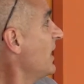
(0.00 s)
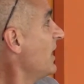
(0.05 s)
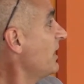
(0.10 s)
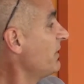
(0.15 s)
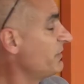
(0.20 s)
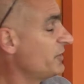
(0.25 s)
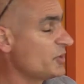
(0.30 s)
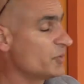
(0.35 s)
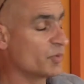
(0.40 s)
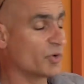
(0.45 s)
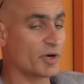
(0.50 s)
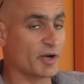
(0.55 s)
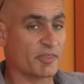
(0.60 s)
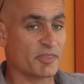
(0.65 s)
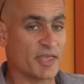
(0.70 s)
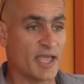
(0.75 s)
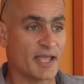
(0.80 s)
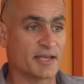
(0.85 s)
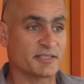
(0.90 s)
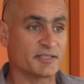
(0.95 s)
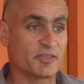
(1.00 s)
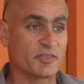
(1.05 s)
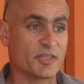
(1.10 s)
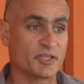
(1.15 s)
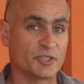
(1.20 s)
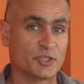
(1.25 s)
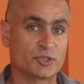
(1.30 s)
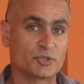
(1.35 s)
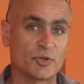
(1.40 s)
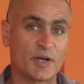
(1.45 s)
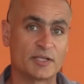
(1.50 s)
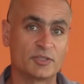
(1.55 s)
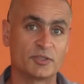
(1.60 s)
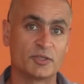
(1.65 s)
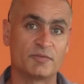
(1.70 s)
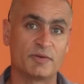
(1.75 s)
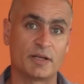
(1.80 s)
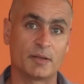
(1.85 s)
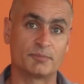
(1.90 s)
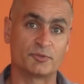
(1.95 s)
if you were a scientist and you're trying to
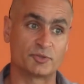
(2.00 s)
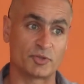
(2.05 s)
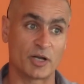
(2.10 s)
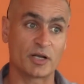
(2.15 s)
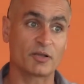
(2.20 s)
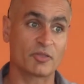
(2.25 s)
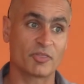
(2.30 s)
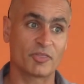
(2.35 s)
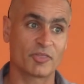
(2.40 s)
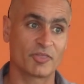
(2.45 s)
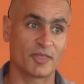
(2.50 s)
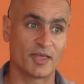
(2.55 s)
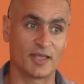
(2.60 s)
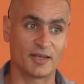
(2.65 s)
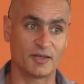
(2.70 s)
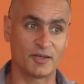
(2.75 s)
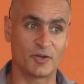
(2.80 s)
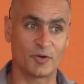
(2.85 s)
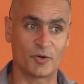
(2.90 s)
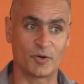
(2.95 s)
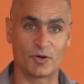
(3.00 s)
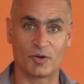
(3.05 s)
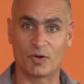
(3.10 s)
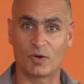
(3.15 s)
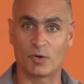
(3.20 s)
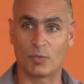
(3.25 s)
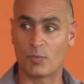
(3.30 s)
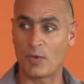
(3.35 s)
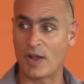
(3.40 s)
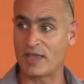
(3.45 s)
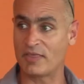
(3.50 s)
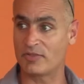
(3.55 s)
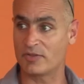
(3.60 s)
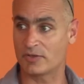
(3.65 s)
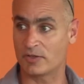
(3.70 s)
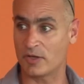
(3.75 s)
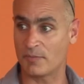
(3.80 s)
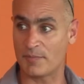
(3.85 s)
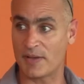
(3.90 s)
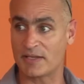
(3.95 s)
develop drugs or ways to
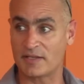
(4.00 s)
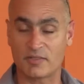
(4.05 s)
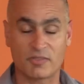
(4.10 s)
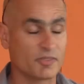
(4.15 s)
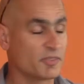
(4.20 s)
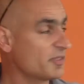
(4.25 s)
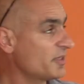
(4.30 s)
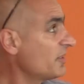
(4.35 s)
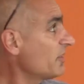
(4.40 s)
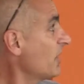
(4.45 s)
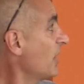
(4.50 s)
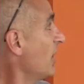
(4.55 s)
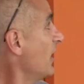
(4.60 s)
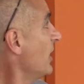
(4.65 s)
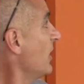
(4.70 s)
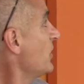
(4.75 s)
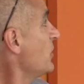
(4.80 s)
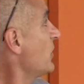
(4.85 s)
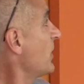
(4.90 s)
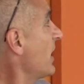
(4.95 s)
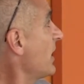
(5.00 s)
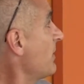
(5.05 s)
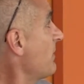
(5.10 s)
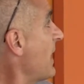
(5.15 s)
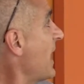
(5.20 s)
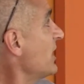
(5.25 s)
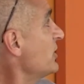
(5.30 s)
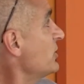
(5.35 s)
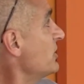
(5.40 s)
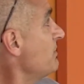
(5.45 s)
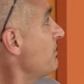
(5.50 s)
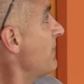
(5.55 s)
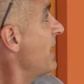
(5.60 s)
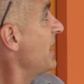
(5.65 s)
combat this disease, you can imagine